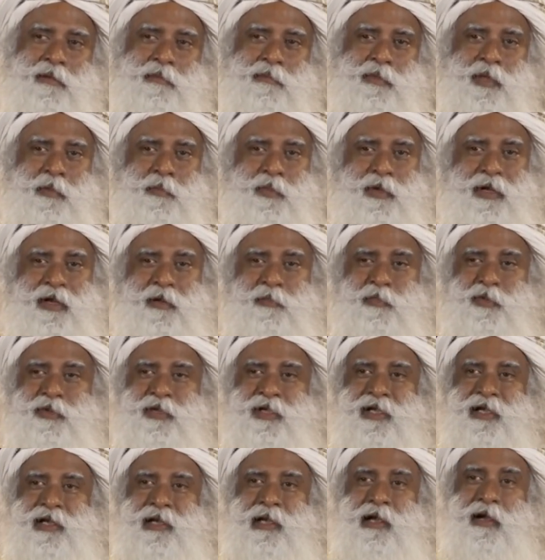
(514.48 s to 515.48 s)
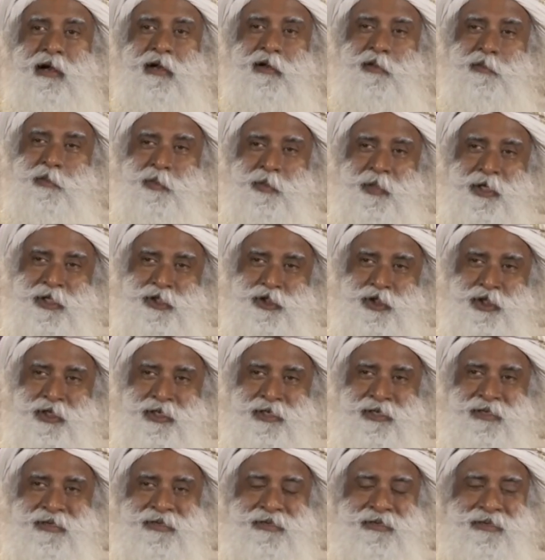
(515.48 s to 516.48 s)
People are putting a lot of
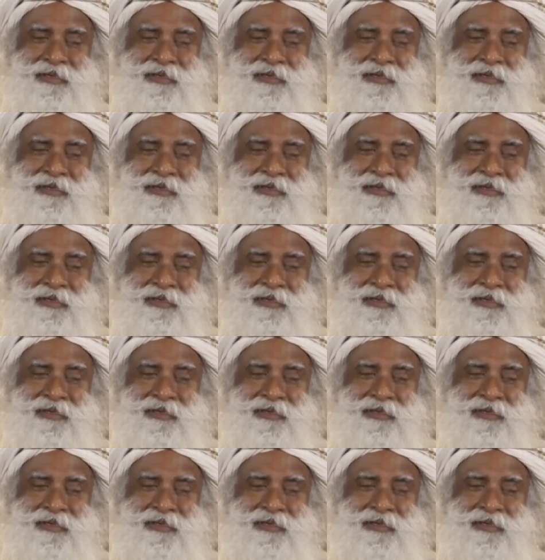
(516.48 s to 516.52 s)
pressure